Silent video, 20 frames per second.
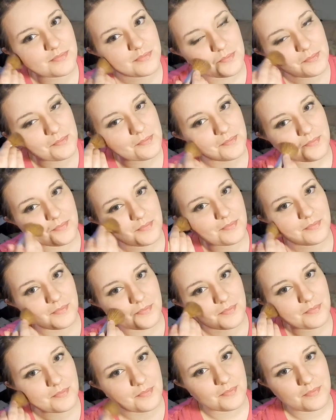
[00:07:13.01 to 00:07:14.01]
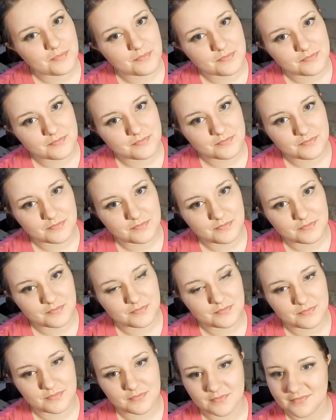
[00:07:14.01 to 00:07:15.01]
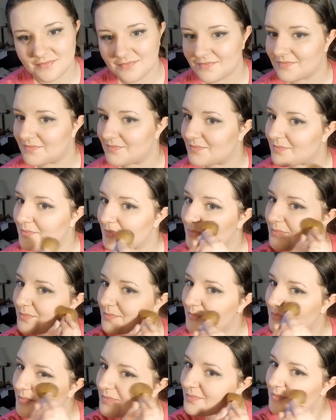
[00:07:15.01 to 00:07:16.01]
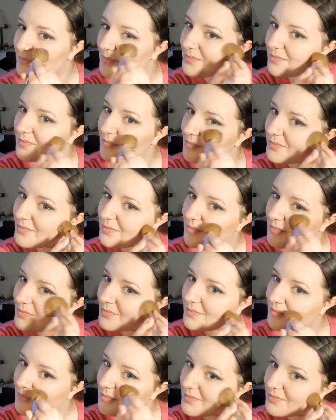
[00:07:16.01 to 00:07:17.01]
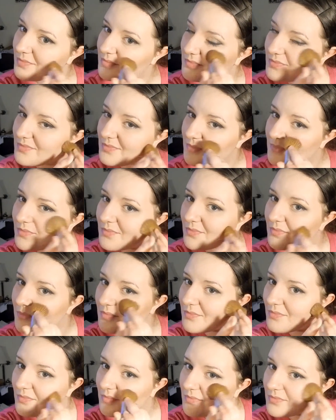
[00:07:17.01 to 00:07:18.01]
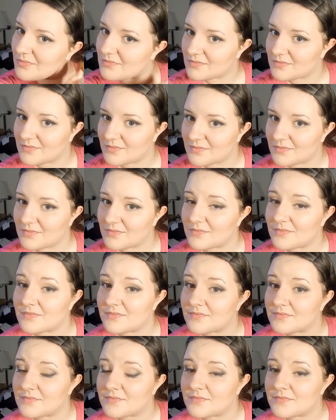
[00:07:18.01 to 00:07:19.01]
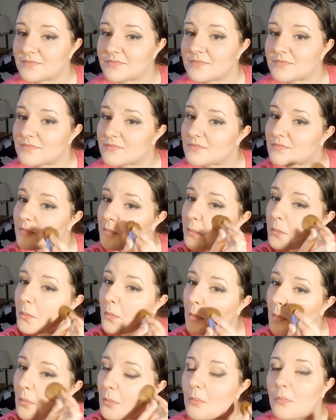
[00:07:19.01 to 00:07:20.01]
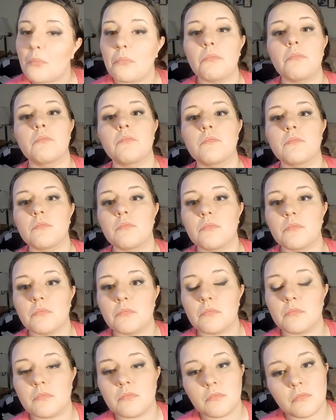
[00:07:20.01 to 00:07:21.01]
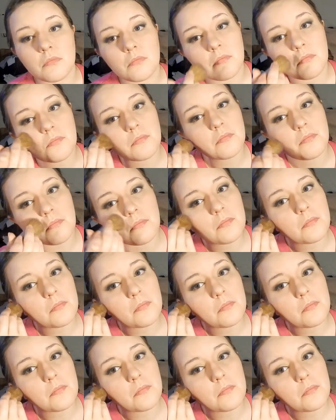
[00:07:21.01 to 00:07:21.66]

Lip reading: I am once again using a Sheer Cover Powder brush. Really, I mean, you can use any brush you want, just as long as it's fluffy and nice and soft and wonderful.